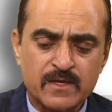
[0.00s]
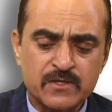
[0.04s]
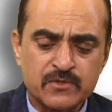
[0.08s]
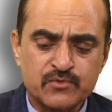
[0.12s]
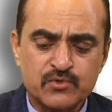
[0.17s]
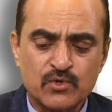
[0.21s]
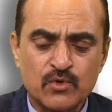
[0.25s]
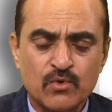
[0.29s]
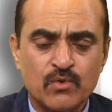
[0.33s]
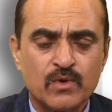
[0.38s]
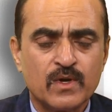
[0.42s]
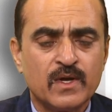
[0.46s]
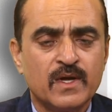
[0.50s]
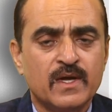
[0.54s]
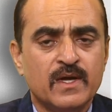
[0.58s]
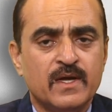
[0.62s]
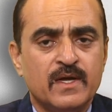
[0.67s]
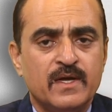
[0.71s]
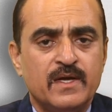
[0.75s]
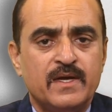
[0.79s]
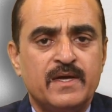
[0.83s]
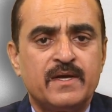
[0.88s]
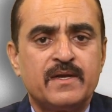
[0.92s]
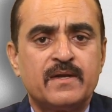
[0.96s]
So
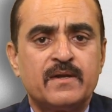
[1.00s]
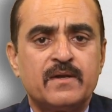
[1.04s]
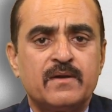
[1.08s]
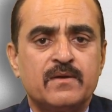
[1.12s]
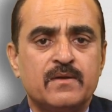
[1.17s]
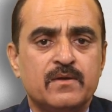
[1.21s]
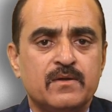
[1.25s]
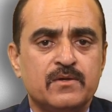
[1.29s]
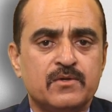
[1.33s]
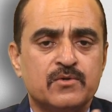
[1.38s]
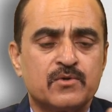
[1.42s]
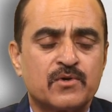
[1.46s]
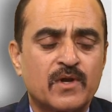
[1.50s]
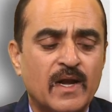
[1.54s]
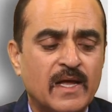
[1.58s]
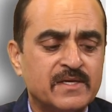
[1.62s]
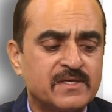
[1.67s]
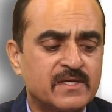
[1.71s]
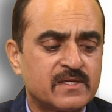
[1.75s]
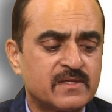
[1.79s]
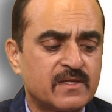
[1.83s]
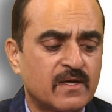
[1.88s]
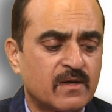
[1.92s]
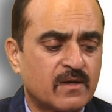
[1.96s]
in
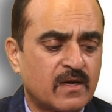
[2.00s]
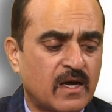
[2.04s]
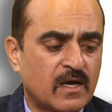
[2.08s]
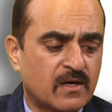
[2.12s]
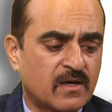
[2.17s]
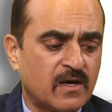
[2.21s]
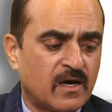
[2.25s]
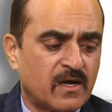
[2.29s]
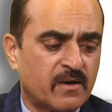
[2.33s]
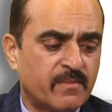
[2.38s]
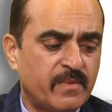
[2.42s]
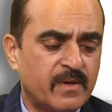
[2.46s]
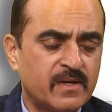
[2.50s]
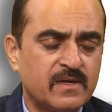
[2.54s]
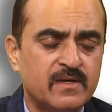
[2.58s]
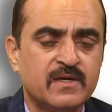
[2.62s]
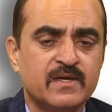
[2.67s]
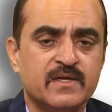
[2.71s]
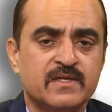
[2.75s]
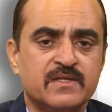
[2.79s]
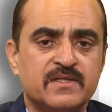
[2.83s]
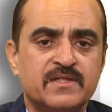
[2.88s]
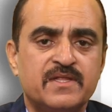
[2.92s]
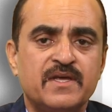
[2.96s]
utilizing the carbon,
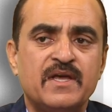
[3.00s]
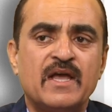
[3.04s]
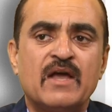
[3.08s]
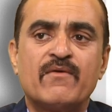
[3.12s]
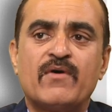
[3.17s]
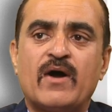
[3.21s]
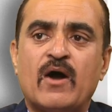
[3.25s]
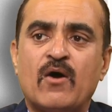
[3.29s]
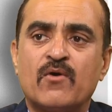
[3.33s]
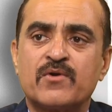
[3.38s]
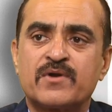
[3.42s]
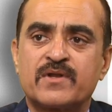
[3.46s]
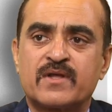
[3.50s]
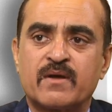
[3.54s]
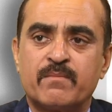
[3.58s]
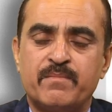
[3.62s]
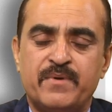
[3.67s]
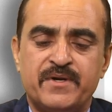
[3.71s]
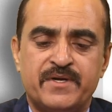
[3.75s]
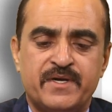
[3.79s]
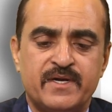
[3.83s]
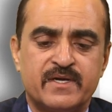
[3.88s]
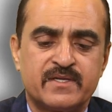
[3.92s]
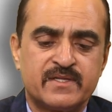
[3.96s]
they have
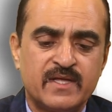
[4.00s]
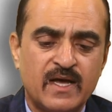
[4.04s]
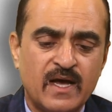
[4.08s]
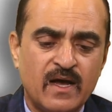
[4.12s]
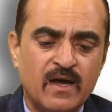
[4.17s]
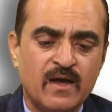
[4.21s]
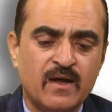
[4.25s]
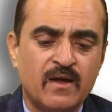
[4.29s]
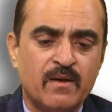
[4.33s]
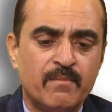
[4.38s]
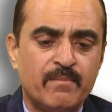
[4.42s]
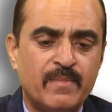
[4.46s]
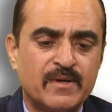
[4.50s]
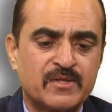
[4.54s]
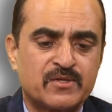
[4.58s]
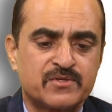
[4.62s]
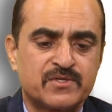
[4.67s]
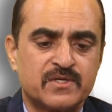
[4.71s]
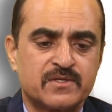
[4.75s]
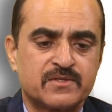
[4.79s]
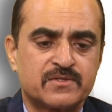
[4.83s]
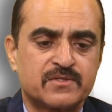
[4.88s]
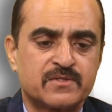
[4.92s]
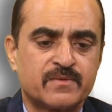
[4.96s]
outcompeted the
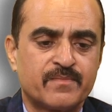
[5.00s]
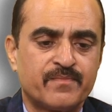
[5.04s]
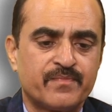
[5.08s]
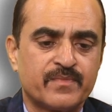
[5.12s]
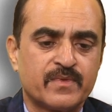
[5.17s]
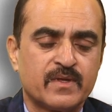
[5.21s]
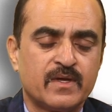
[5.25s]
pathogens.